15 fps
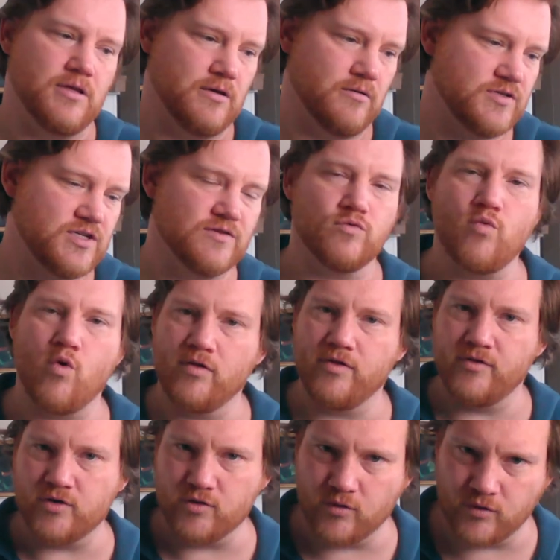the civil war
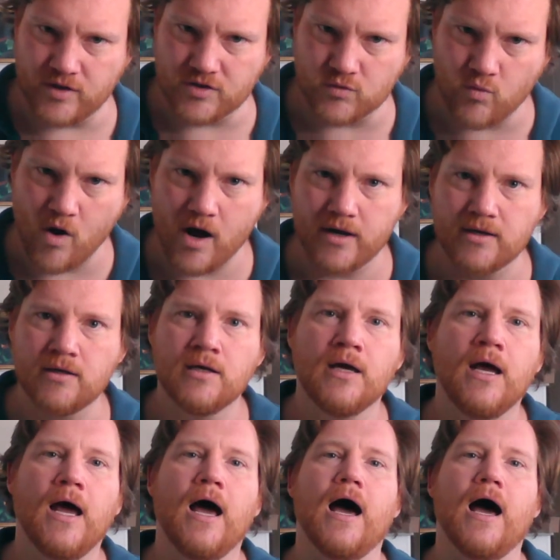that the Houthis won,